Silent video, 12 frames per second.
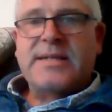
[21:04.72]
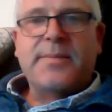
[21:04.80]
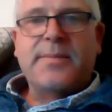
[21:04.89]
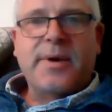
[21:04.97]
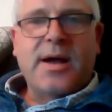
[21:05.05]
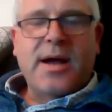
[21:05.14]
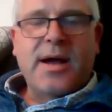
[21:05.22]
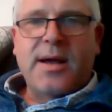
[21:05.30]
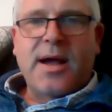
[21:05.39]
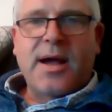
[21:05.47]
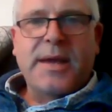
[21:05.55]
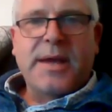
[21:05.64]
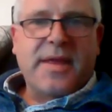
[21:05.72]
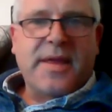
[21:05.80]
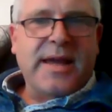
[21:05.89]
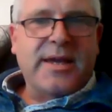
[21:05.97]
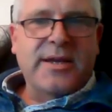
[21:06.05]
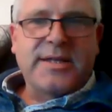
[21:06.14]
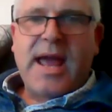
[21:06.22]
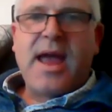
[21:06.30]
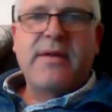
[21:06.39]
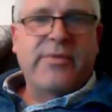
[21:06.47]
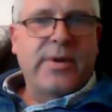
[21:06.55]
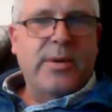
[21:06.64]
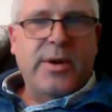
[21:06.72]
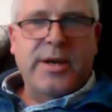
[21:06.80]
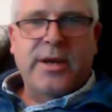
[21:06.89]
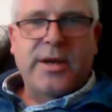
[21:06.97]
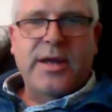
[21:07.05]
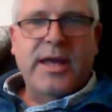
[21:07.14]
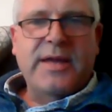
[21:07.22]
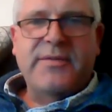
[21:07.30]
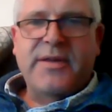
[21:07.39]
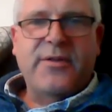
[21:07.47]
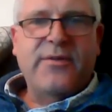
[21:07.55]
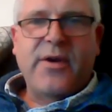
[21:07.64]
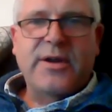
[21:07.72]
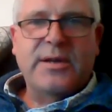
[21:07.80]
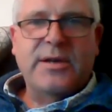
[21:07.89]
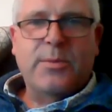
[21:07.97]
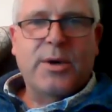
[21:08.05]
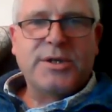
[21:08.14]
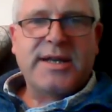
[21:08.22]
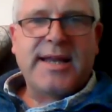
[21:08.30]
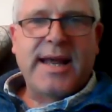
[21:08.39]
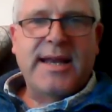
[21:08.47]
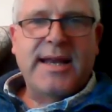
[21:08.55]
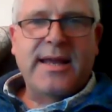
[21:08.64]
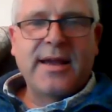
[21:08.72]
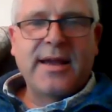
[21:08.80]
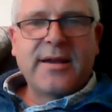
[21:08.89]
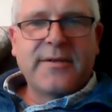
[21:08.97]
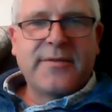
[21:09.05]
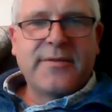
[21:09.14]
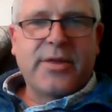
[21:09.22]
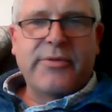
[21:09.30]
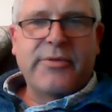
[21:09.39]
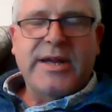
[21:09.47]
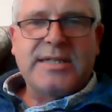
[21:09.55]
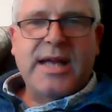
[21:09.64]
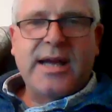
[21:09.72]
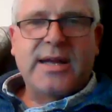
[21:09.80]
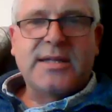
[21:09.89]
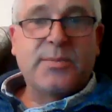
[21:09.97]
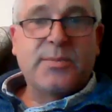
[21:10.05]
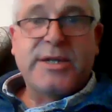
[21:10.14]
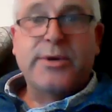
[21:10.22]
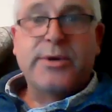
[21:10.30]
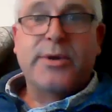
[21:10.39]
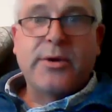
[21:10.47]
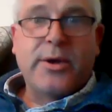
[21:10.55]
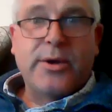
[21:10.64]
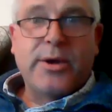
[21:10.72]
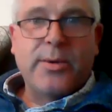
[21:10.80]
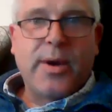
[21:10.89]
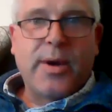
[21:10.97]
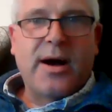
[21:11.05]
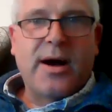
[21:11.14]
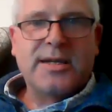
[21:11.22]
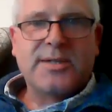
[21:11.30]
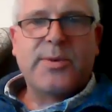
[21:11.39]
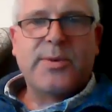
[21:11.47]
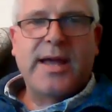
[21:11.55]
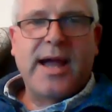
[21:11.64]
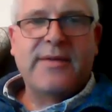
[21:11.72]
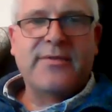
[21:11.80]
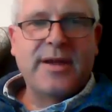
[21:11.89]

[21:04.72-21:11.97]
up, a big thank you to everyone, even if you've only watched a daily for 3 seconds, and we do know who you are because we have